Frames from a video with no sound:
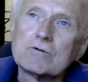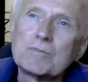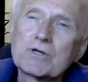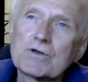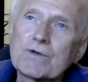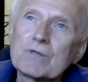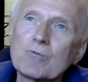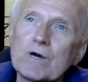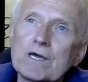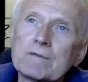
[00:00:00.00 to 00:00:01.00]
Peter
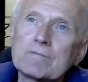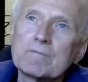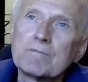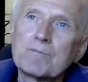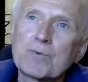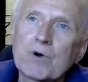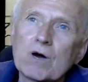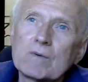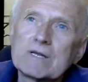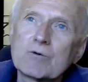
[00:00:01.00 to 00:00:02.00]
Greenaway
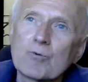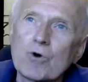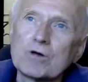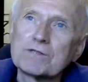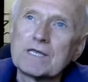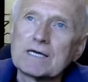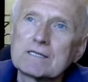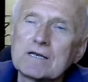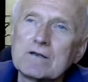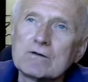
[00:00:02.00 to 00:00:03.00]
probably wrote
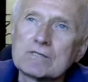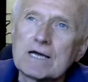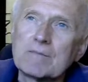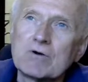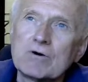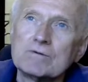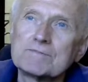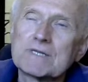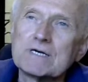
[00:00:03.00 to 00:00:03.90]
that a long time ago.